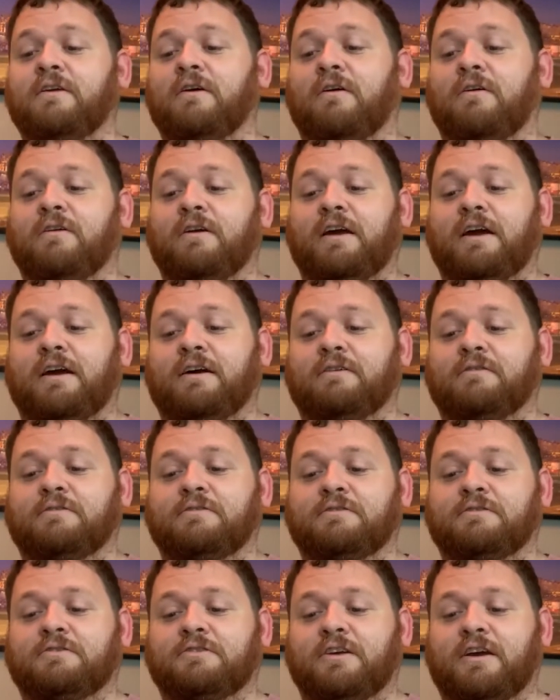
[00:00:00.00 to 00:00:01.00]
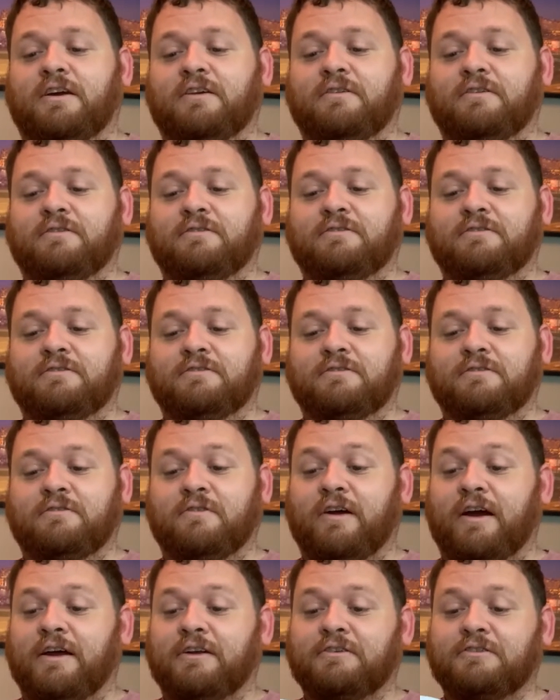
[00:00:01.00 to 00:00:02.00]
Yard House, Cheddar's,
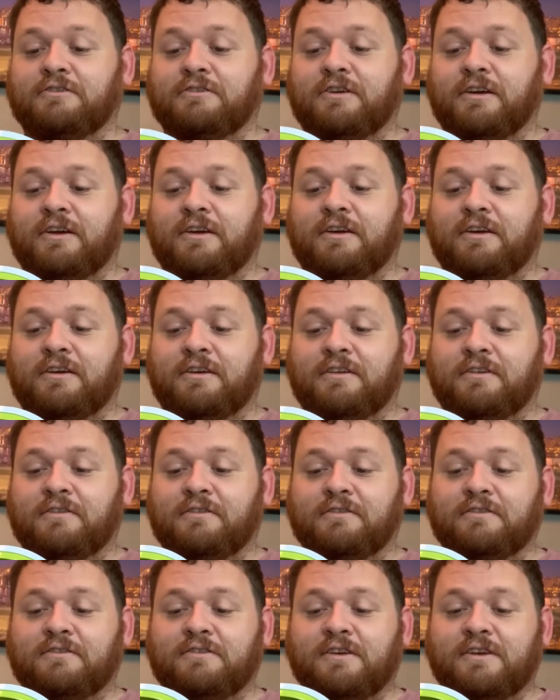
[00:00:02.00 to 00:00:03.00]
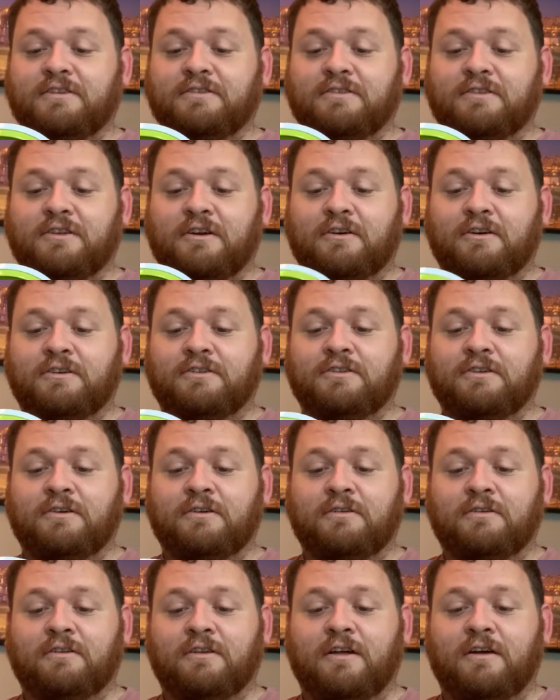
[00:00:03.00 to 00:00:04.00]
Scratch Chicken, Season
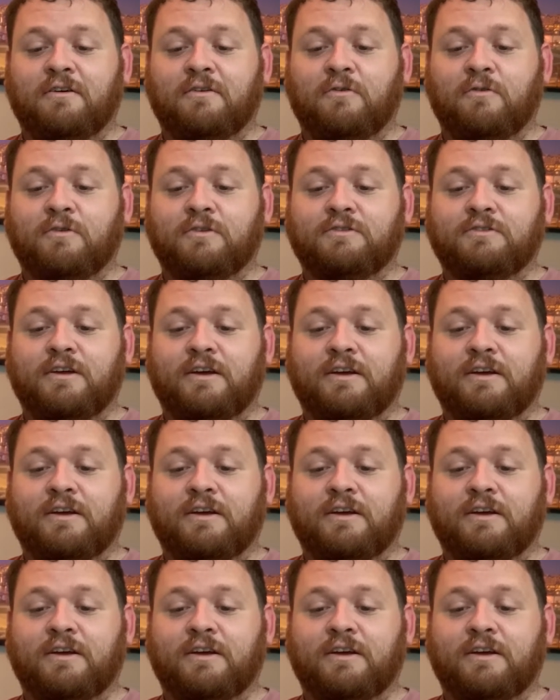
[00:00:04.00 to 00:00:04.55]
32, Longhorn